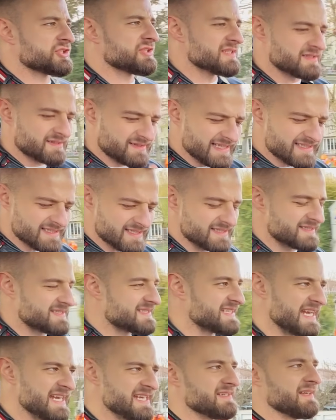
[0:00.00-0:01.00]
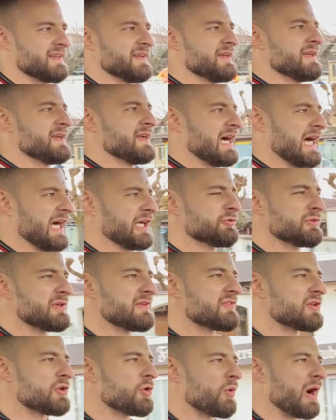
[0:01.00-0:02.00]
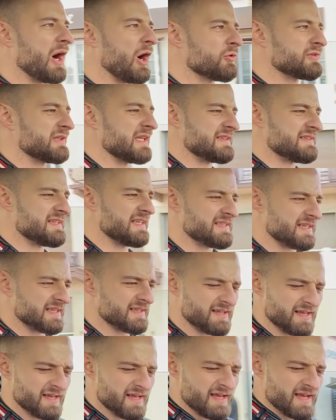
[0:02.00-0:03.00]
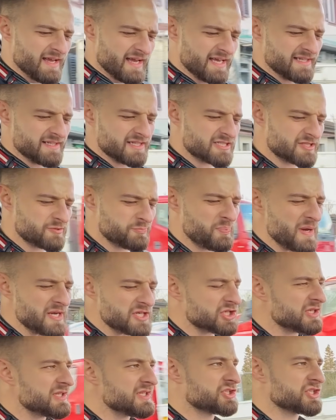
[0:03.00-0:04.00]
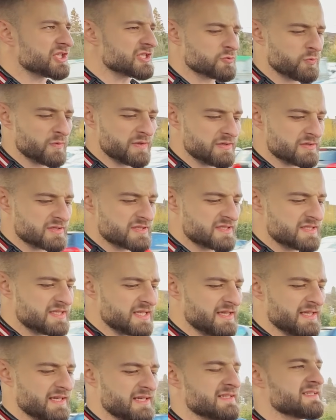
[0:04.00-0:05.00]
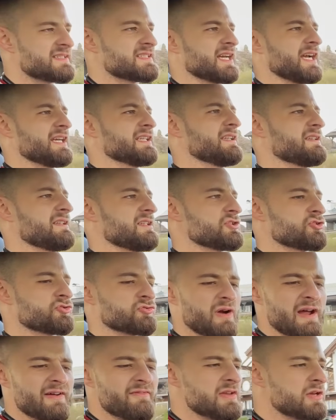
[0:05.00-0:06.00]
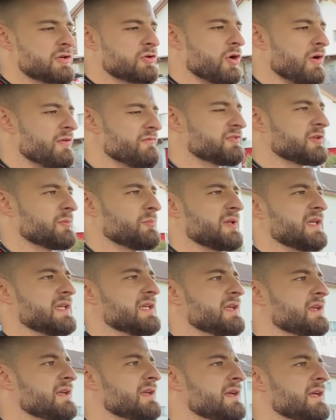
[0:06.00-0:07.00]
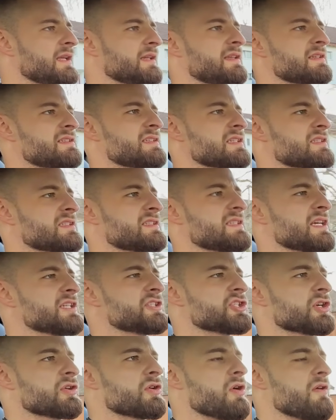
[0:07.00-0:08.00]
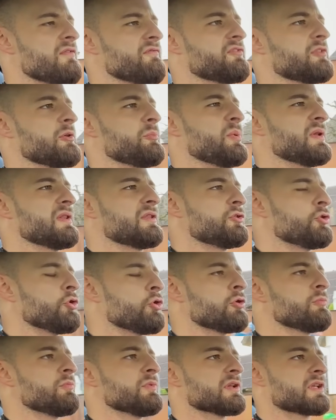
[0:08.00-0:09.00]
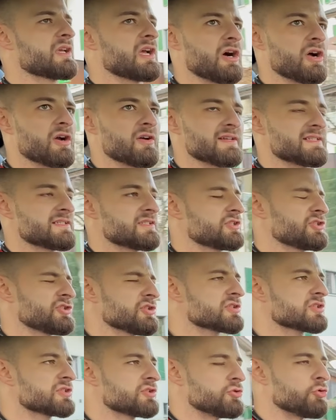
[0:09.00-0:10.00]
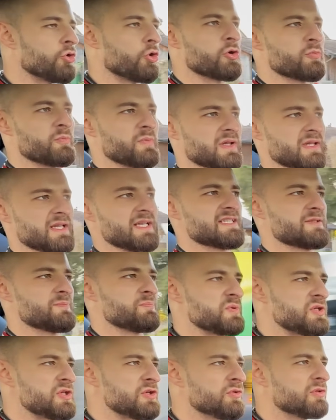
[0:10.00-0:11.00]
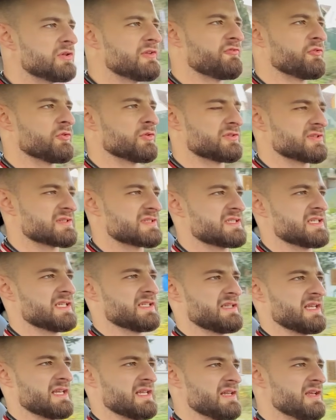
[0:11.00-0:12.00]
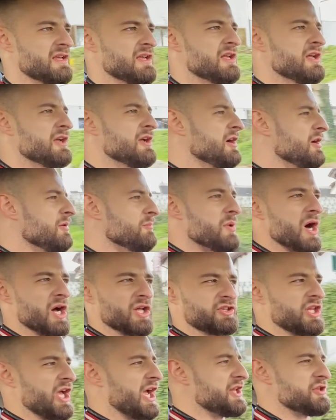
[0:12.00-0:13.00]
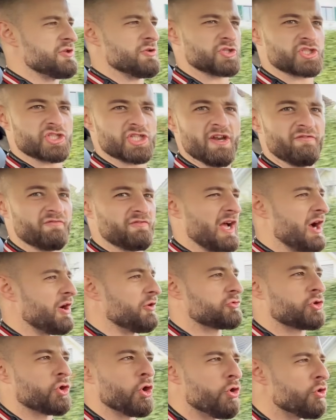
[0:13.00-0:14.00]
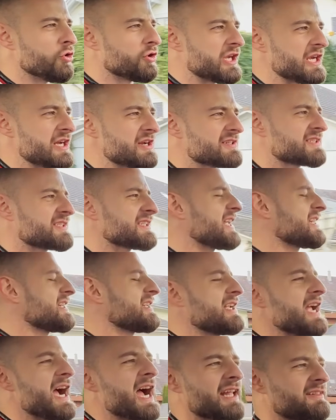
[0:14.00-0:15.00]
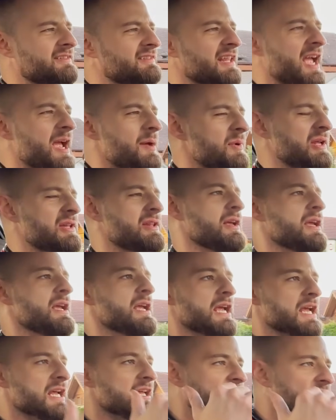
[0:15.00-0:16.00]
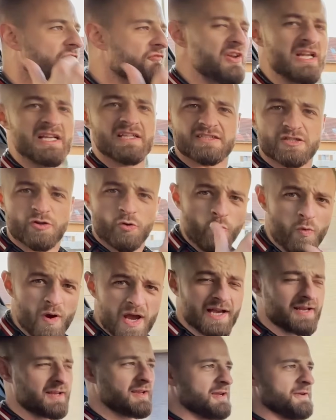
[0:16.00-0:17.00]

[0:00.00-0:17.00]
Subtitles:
That's insane. I don't even know how they did it. And especially just when you're sitting inside it and driving comfortably, this is such a comfortable, normal car. It's just normal. It's beautiful to sit in. But then you shift down 2 gears and god damn it, it feels quick.